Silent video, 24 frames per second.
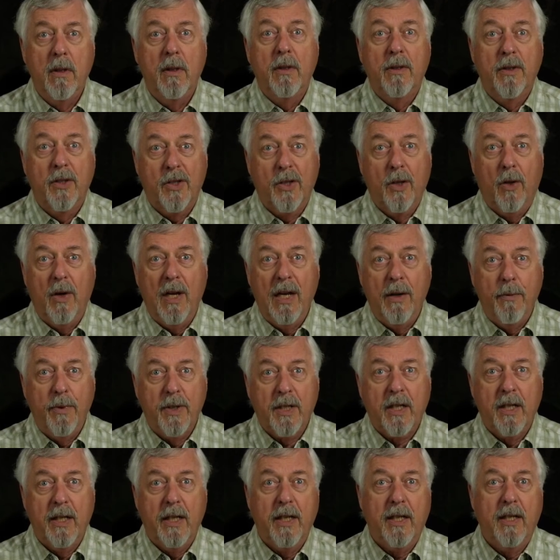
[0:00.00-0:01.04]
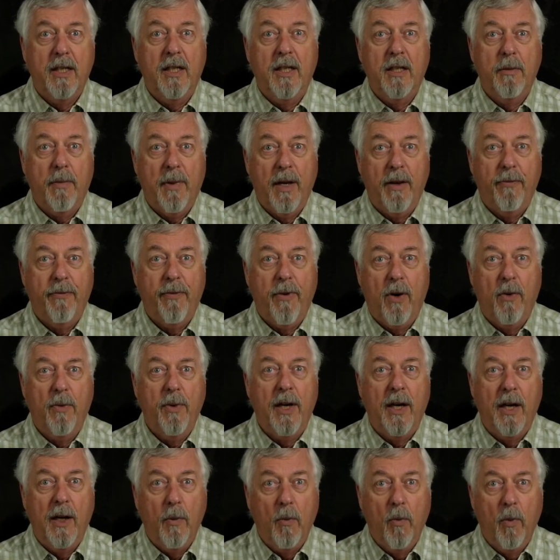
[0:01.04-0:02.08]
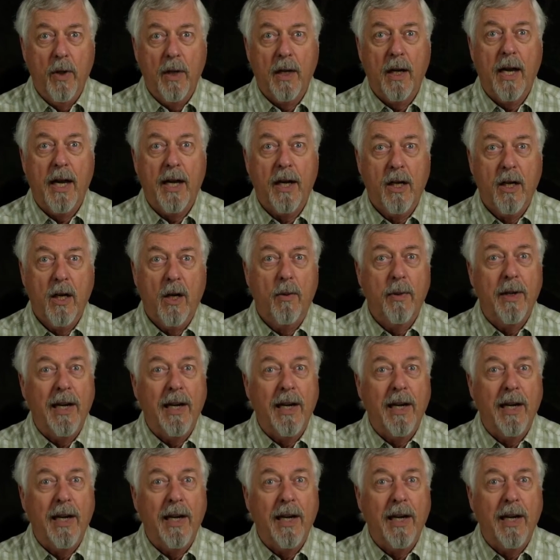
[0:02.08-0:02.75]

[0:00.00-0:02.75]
So it was connected to my phone, and it wouldn't let go,